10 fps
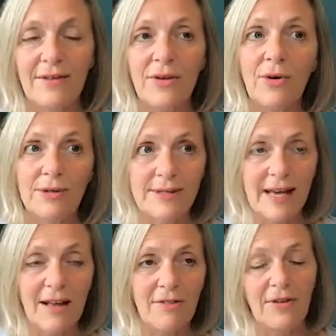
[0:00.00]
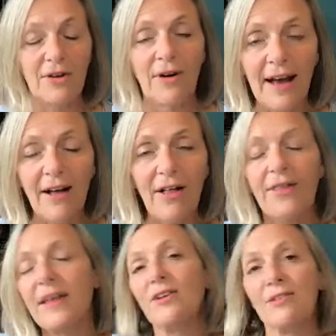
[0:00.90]
yourself and your
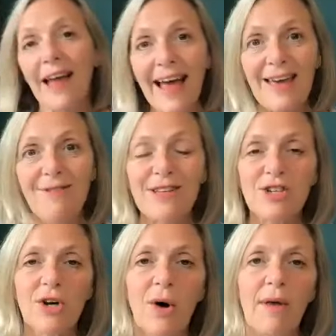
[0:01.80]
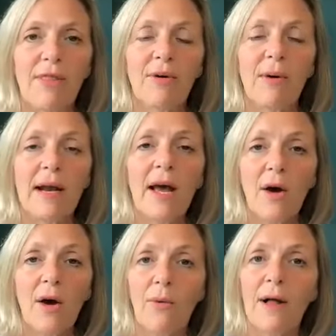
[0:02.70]
health and your life as you're going through it?
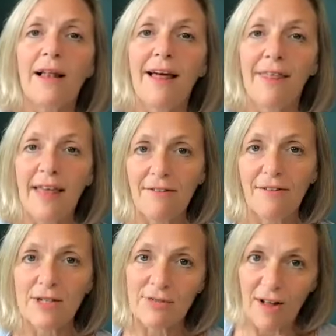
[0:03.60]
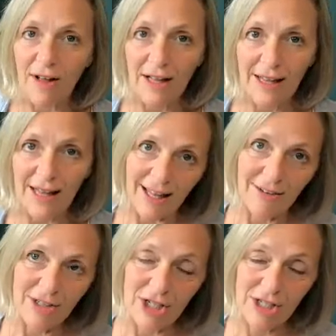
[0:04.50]
Well, I think, first of all,
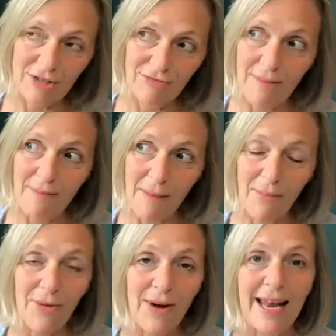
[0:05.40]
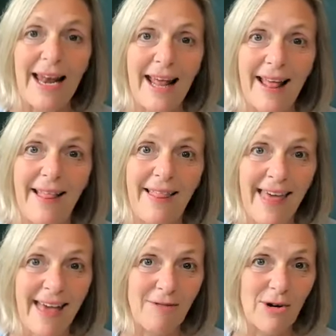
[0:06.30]
just remembering
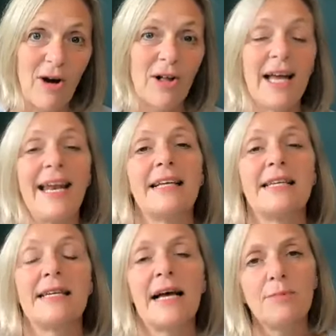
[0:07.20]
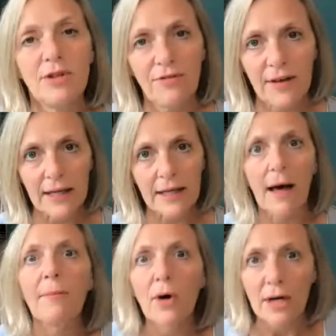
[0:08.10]
that we're all connected helps you feel a
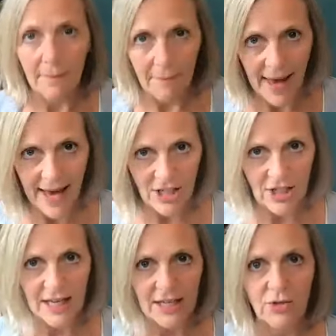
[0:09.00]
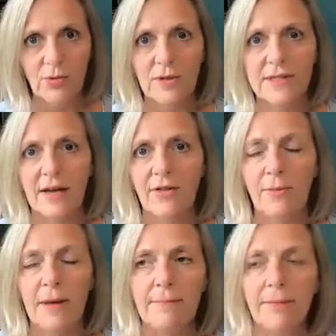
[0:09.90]
lot more compassionate towards other
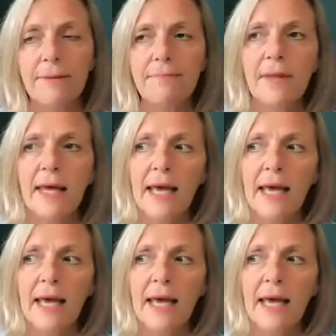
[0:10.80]
people.